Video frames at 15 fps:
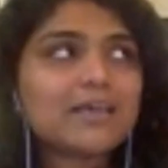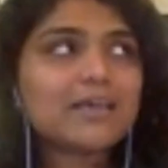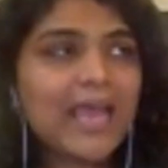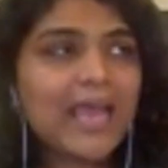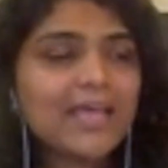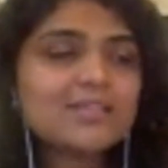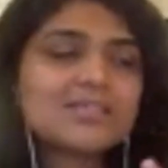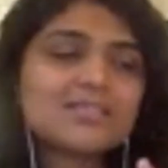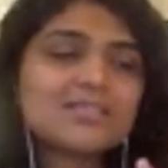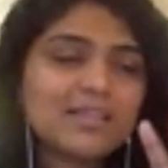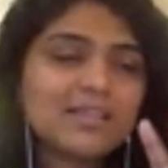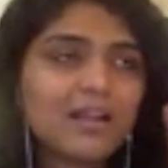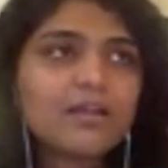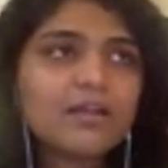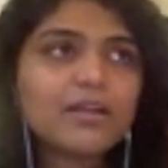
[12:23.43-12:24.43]
hence
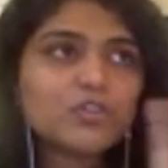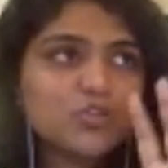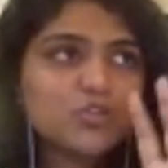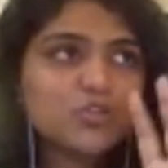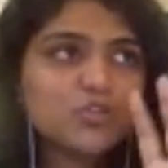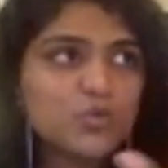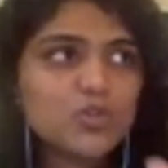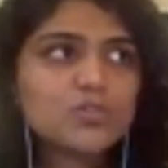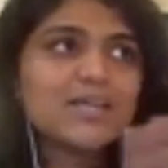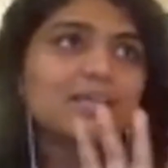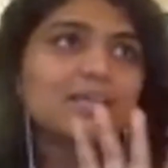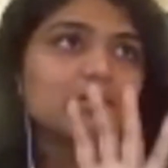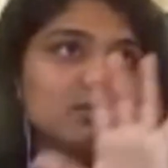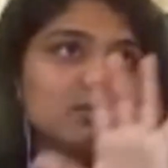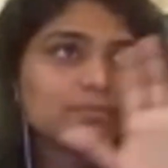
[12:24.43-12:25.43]
there are issues
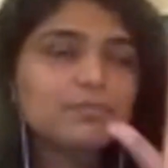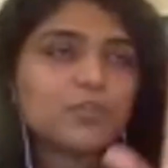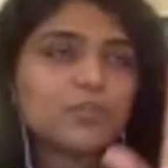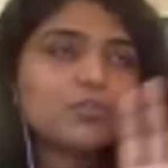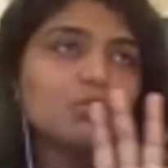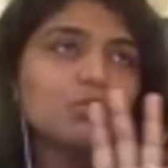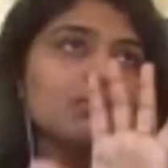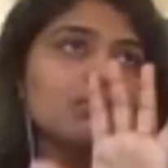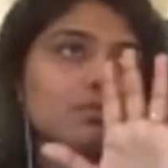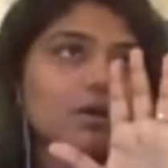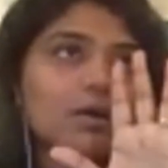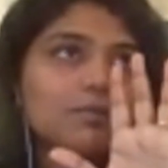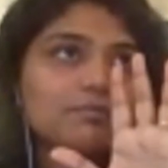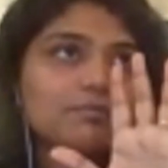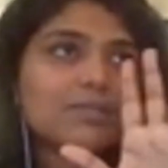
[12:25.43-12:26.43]
that,
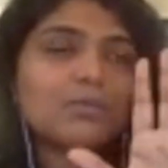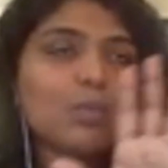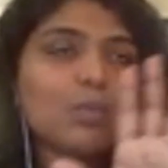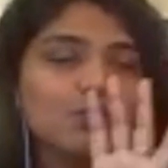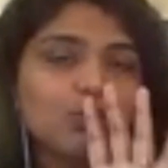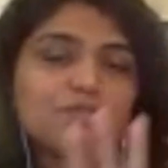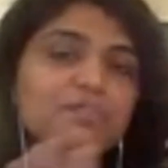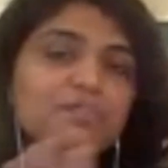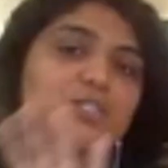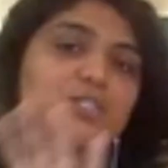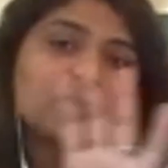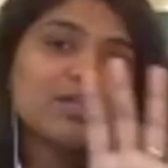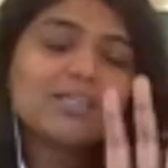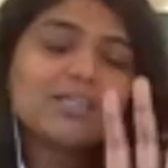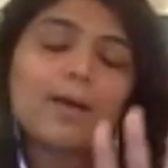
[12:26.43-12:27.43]
that one would face
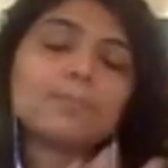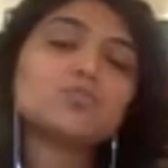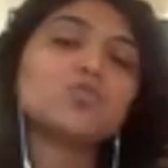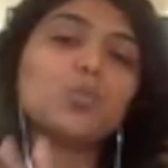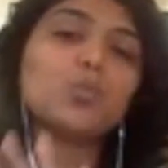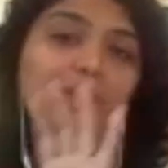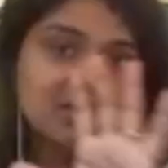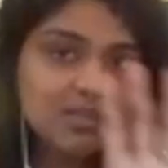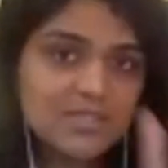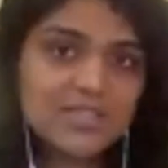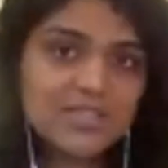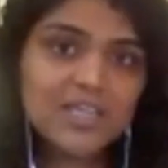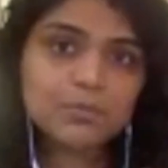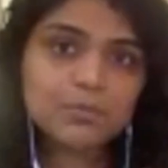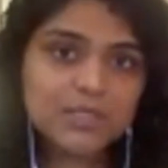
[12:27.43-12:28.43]
when it comes to witness
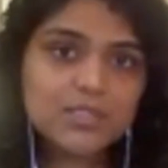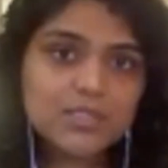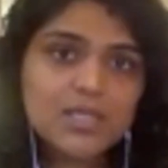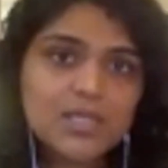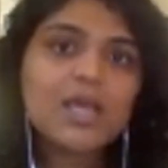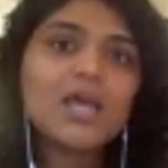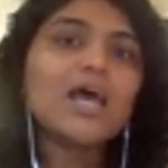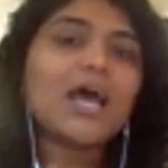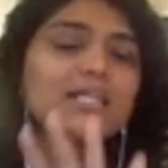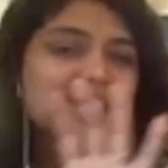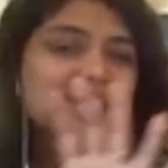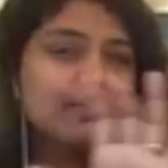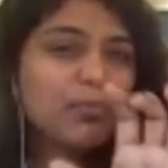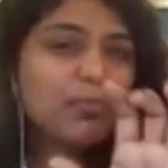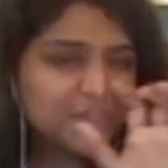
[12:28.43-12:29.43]
statements and
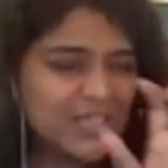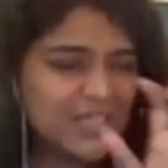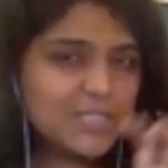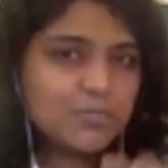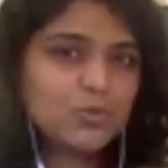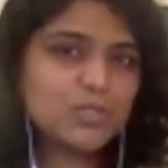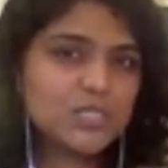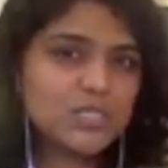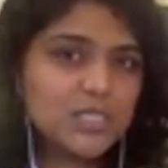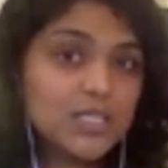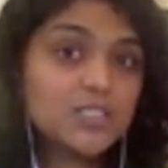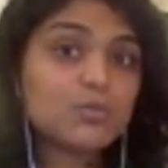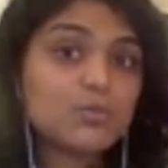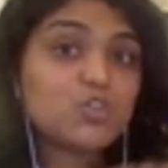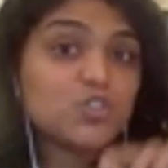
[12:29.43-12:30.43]
some of these
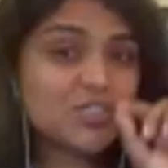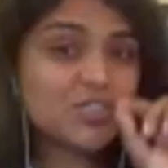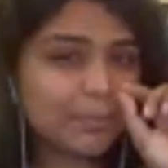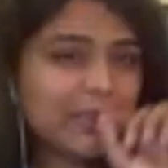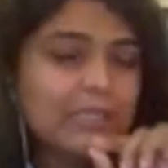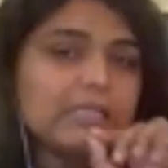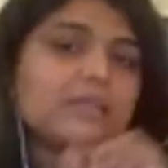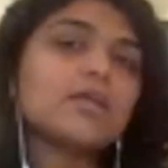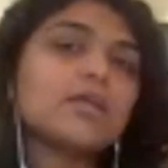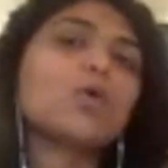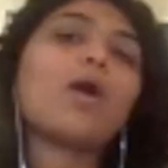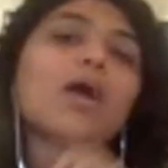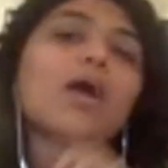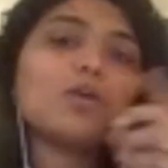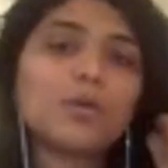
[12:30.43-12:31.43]
proceedings which typically
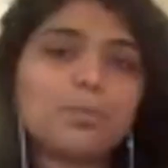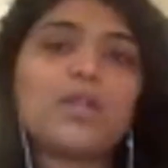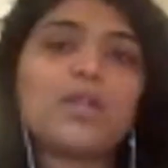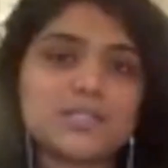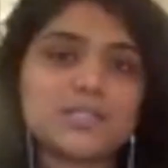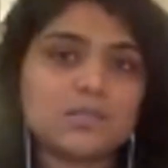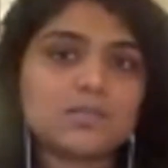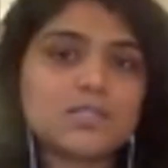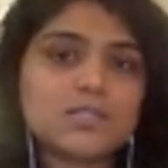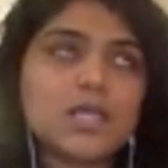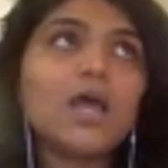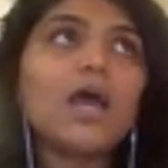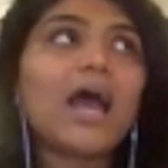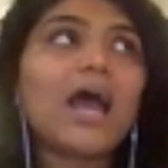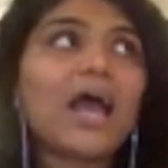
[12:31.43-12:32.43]
require your presence.
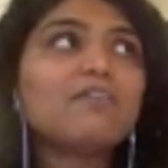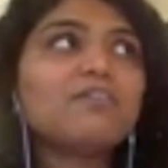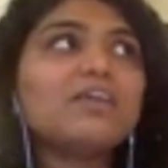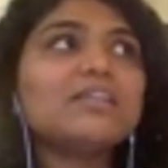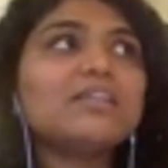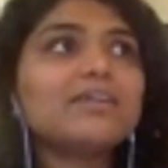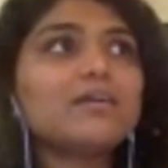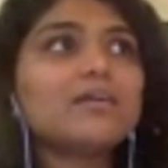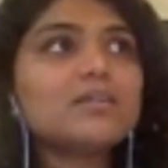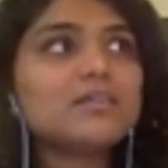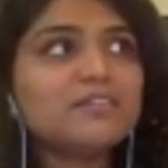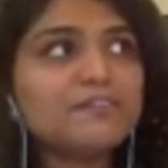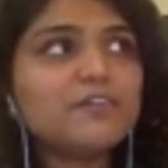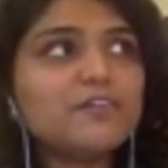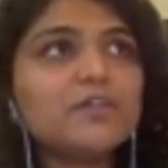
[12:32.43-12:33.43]
I feel there are
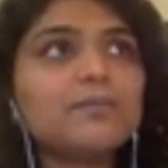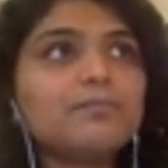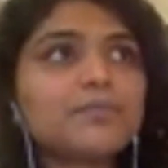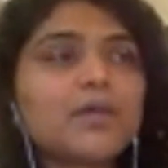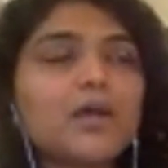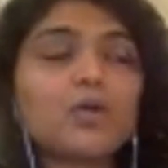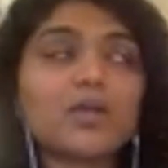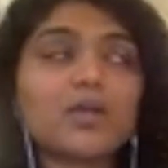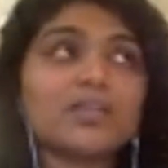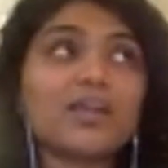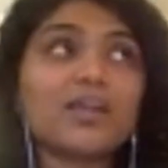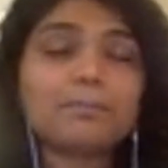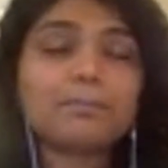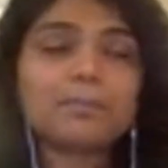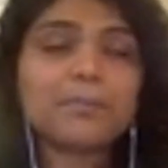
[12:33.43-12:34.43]
different, okay, there
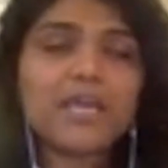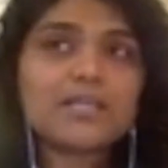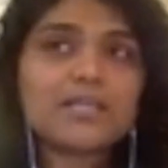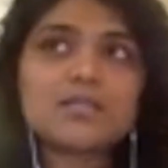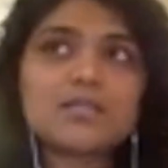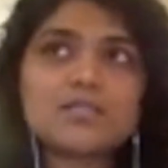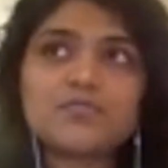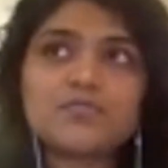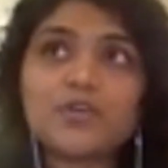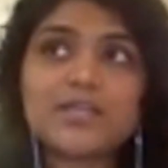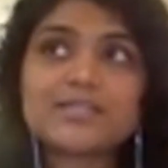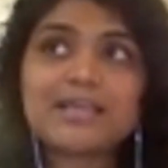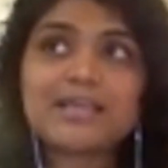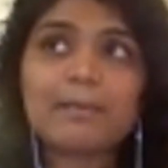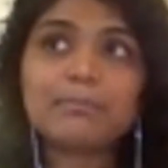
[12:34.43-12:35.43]
are cases, for
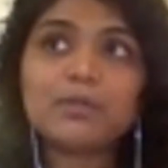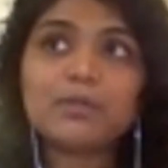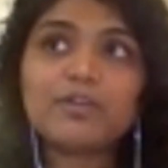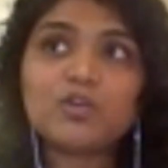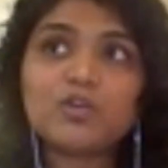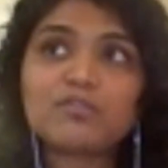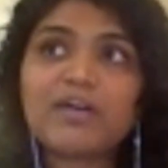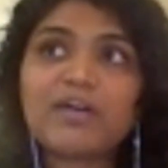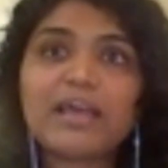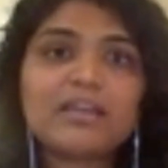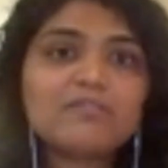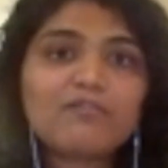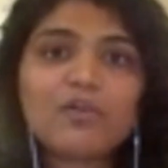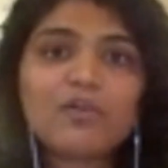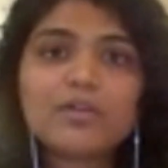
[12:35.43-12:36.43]
example, when you're
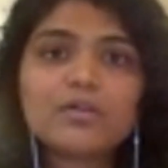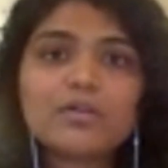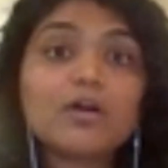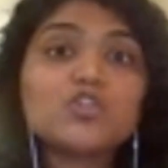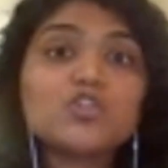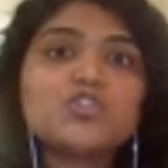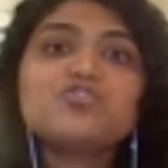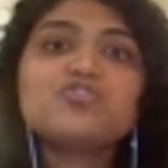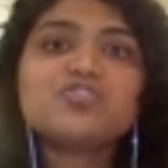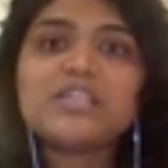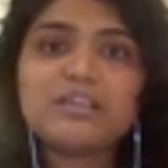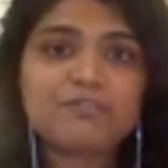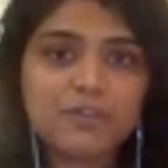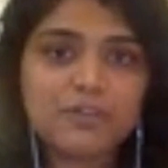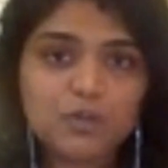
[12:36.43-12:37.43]
filing for an urgent
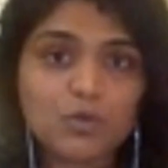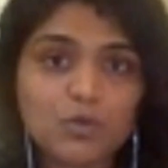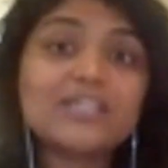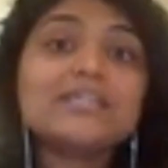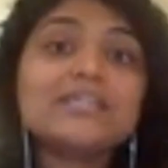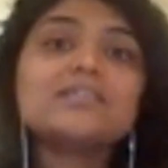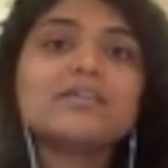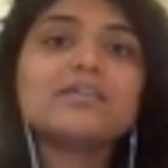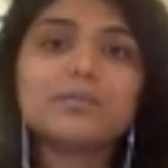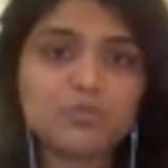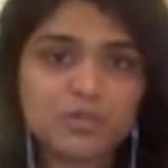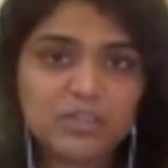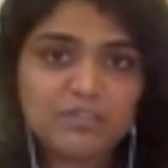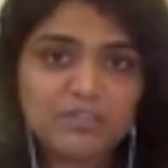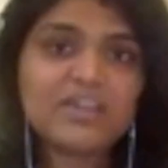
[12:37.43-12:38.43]
relief in court, an interim
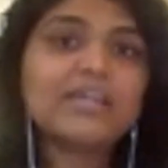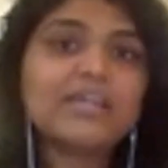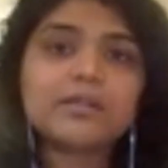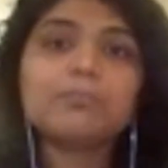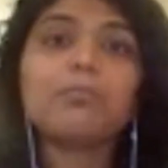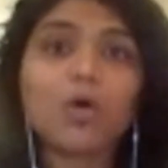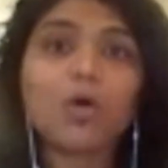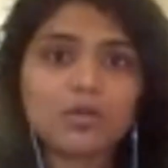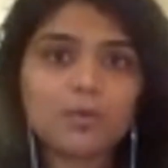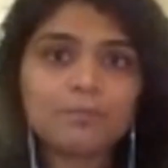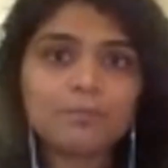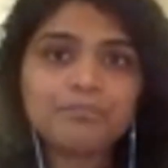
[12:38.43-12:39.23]
relief, an interim order.